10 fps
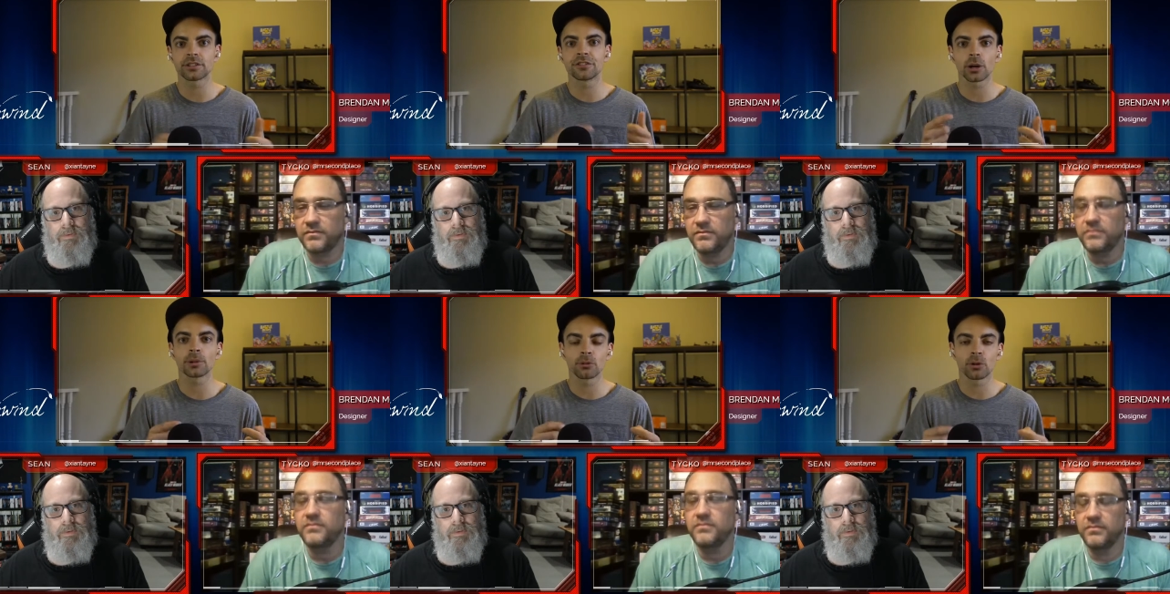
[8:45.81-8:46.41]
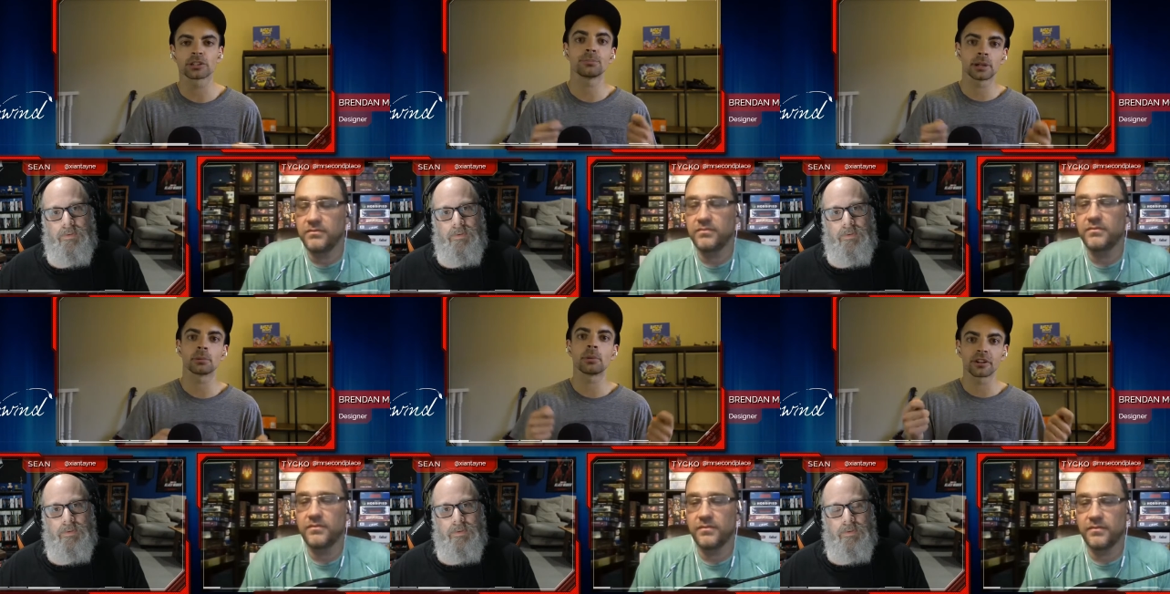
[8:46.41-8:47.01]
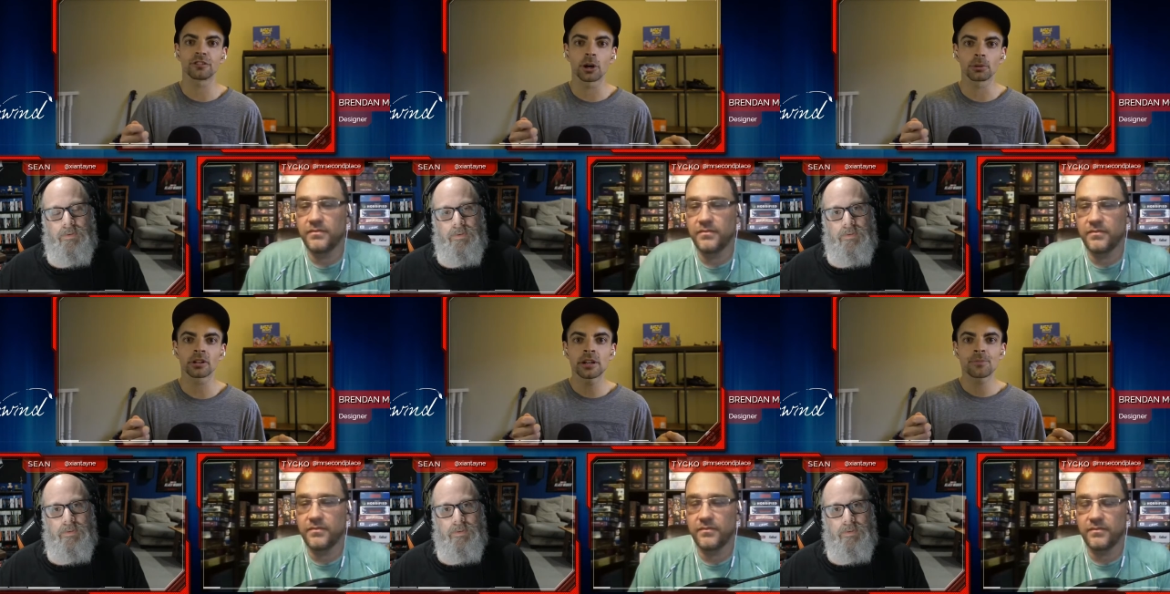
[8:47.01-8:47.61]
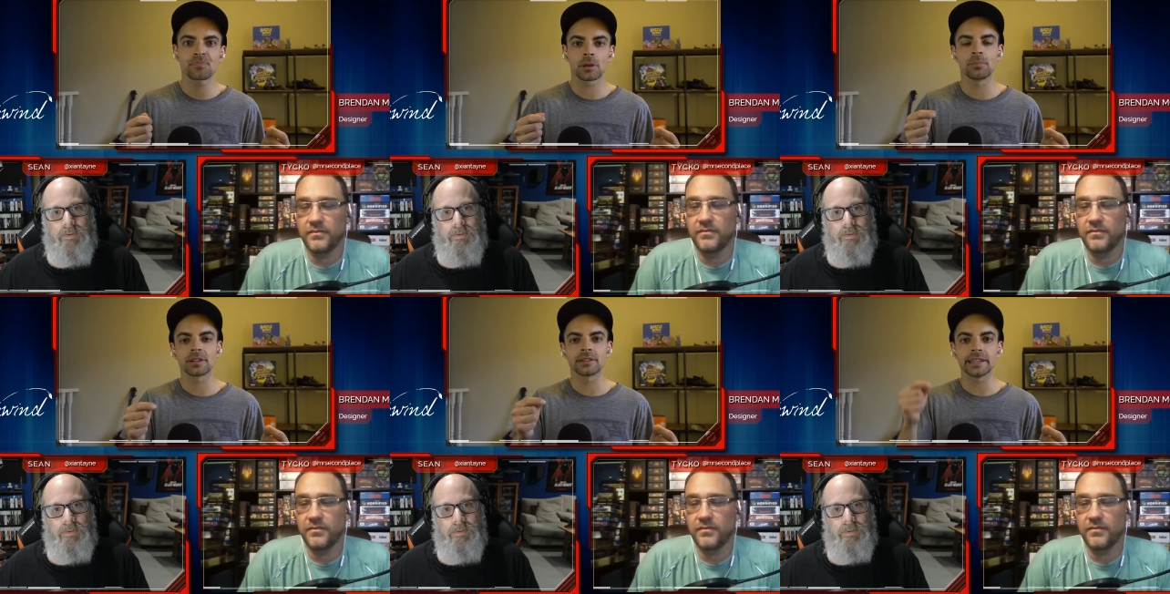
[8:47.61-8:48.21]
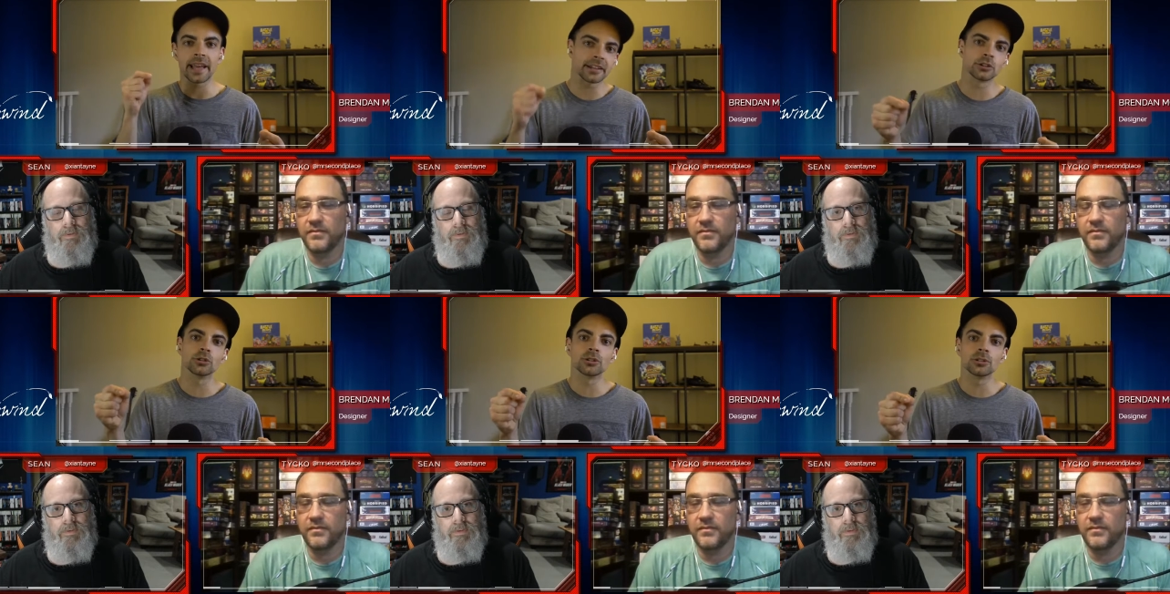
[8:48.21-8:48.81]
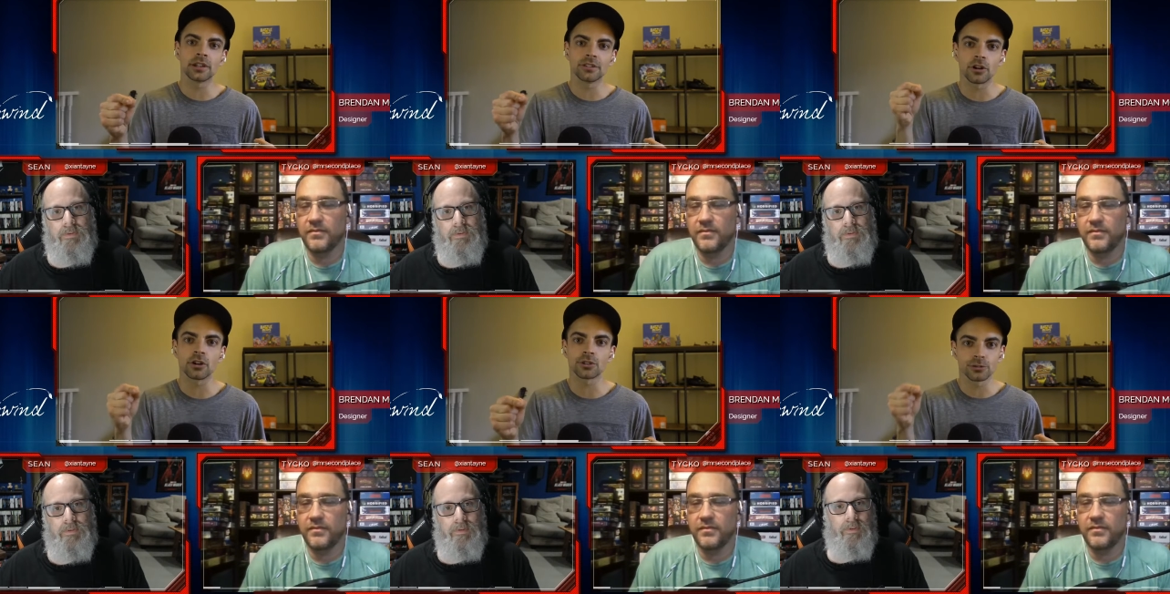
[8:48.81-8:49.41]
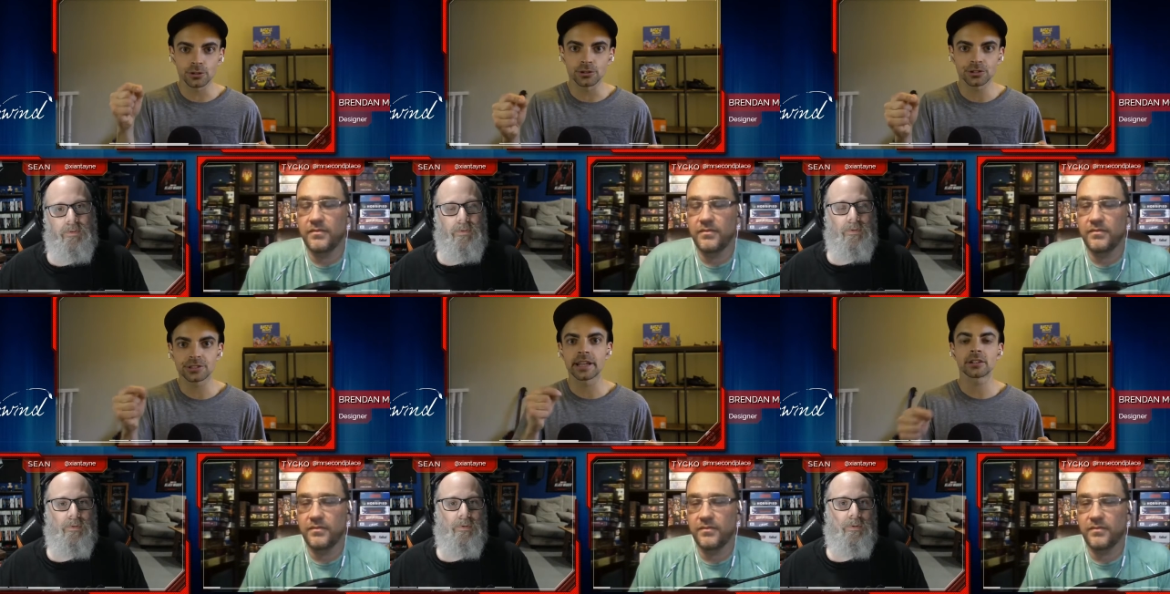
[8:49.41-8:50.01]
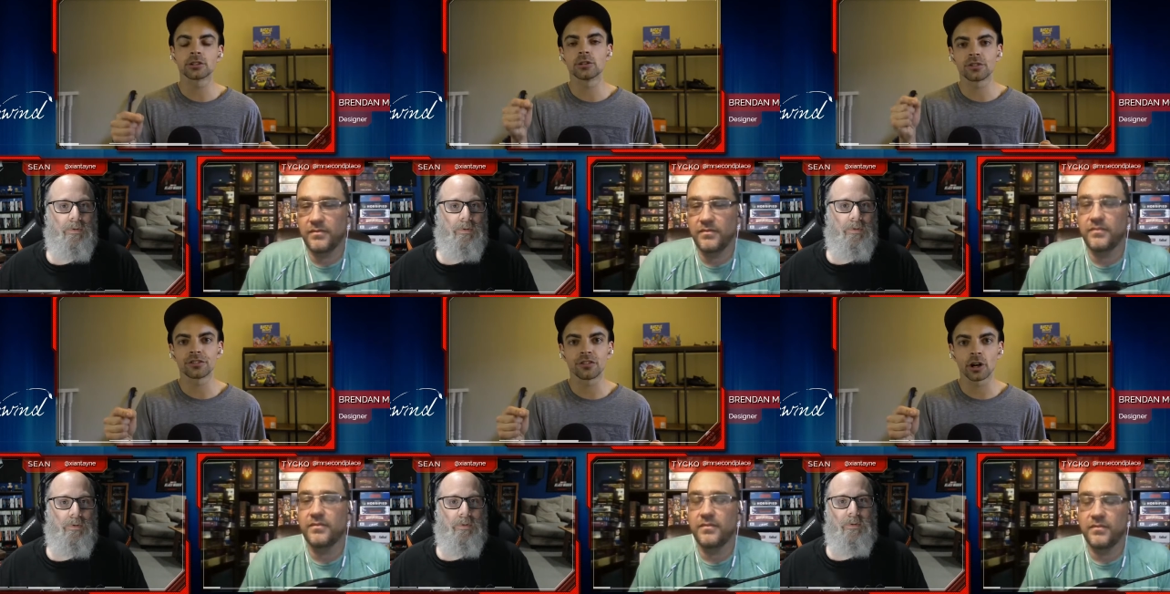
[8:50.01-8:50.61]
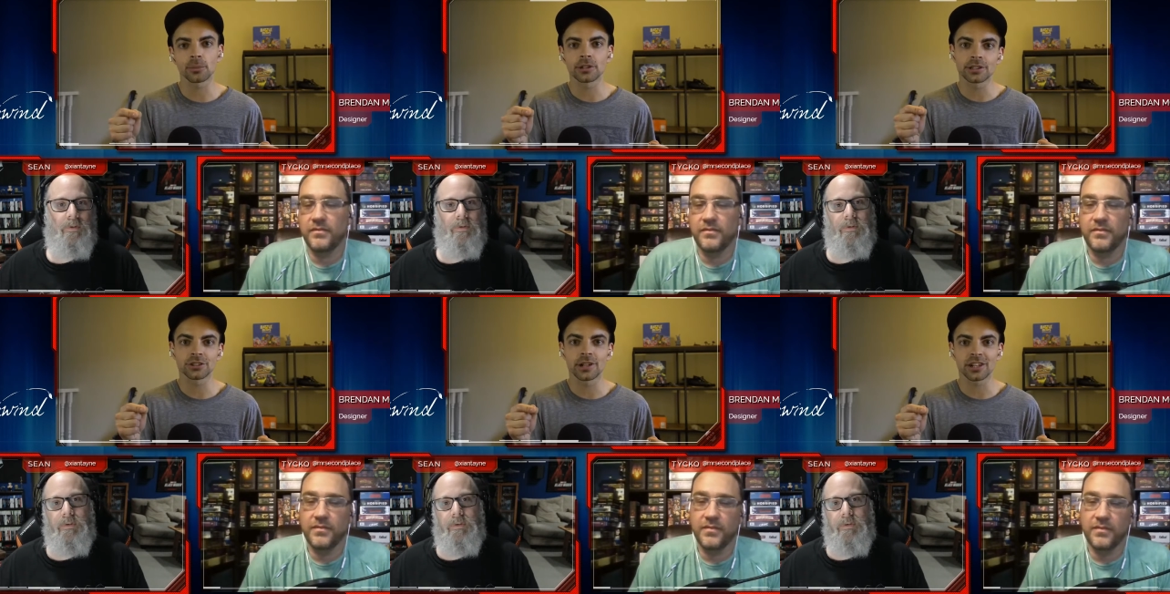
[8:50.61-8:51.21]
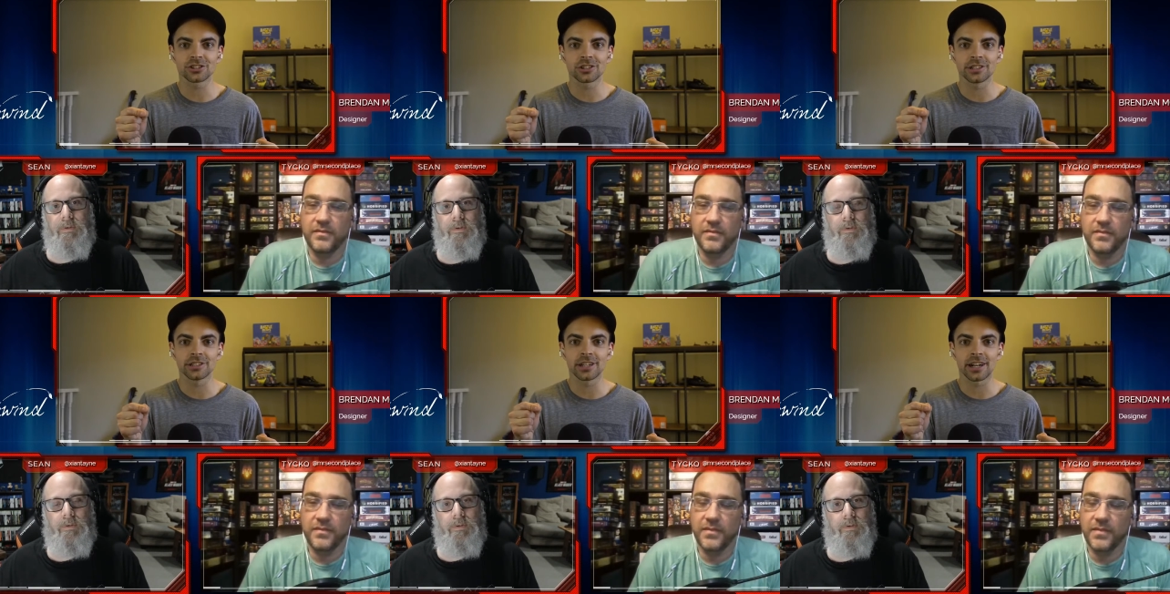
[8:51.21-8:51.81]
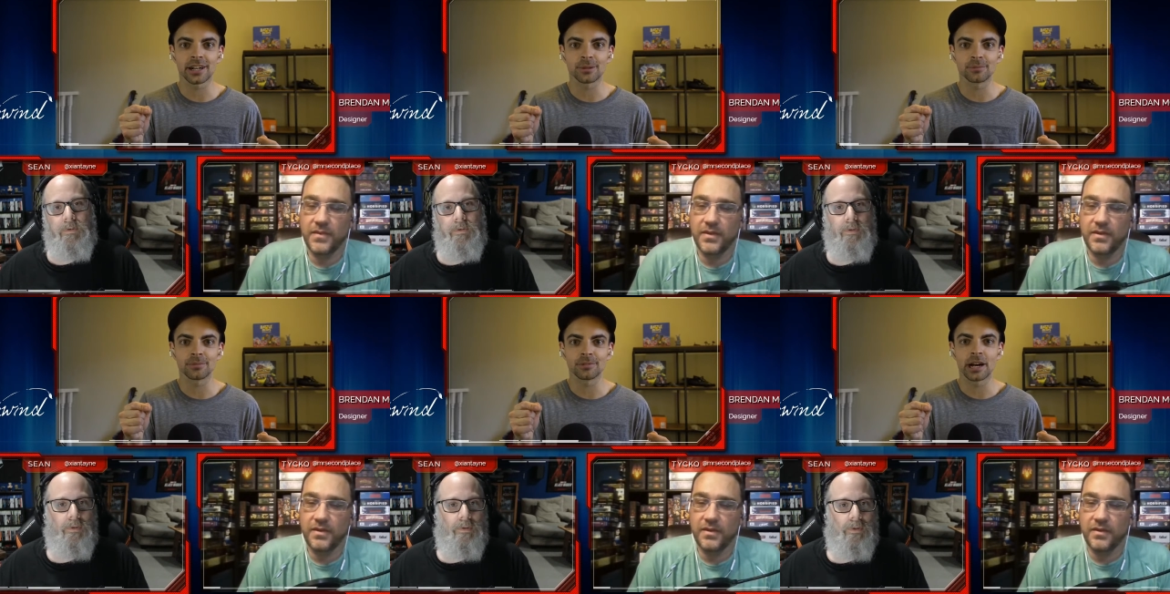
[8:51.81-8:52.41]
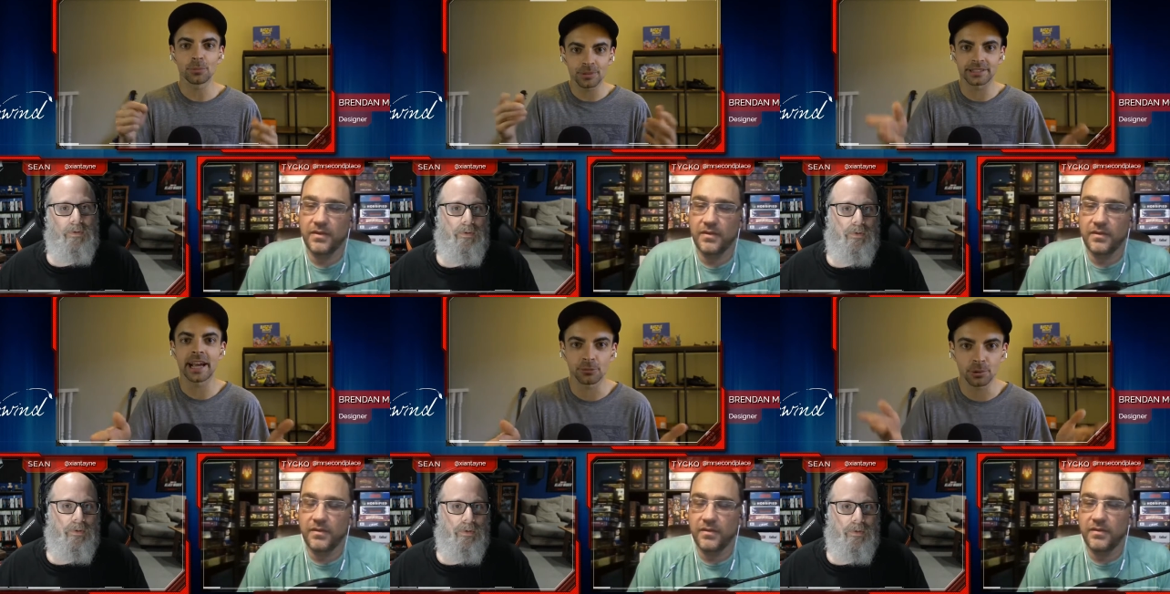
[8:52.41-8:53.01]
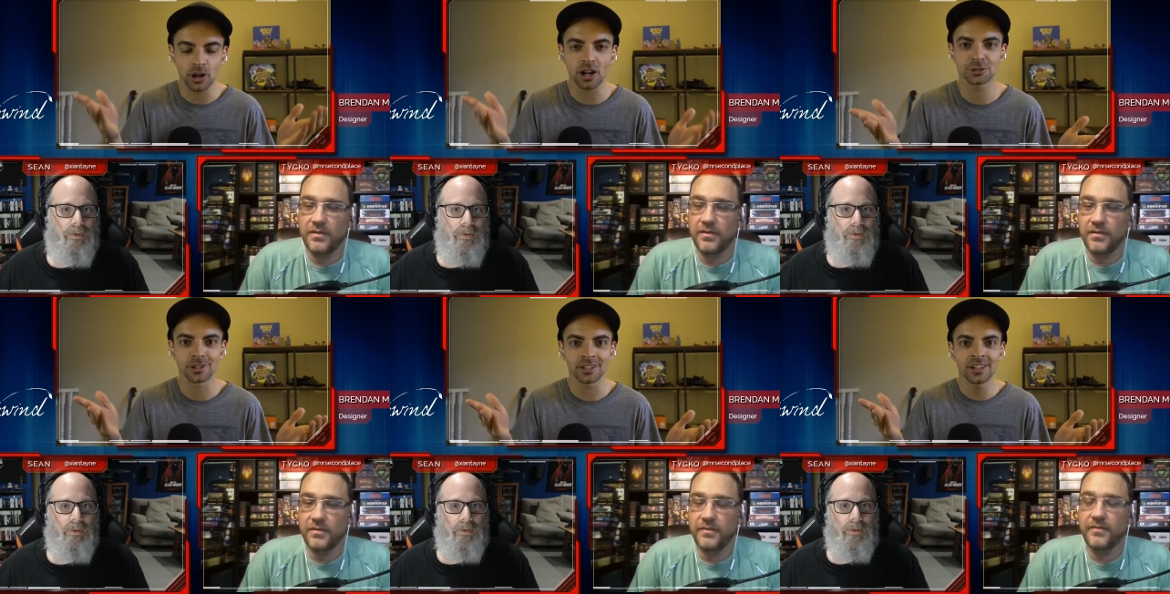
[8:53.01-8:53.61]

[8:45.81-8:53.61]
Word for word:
Speaker 1: The farmer wants to become a better farmer, but the end goal of all the roles, the end goal of the farmer is to actually um, help the town prosper,